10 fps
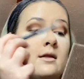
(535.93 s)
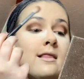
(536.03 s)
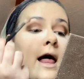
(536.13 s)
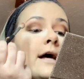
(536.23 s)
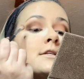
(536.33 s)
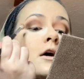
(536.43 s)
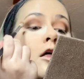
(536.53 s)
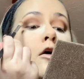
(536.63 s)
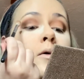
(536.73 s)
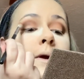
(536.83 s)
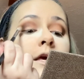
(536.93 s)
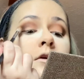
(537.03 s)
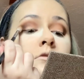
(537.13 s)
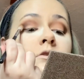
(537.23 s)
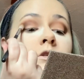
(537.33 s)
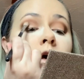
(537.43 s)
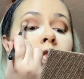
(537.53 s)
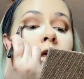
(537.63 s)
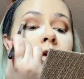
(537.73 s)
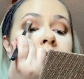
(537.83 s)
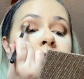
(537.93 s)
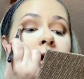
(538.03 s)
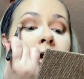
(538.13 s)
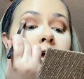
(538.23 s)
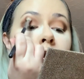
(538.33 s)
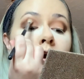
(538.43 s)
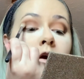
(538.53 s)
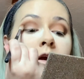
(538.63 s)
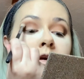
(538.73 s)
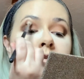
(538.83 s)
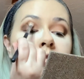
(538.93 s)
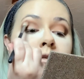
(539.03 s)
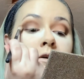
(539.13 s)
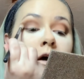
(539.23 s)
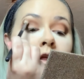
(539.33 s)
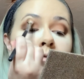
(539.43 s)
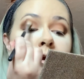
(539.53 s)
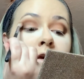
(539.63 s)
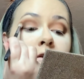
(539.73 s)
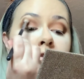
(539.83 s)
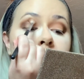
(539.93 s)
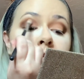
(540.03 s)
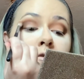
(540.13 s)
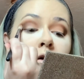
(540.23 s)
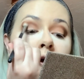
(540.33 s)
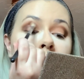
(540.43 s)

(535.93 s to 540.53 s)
last color we use, so the second darkest color we use, to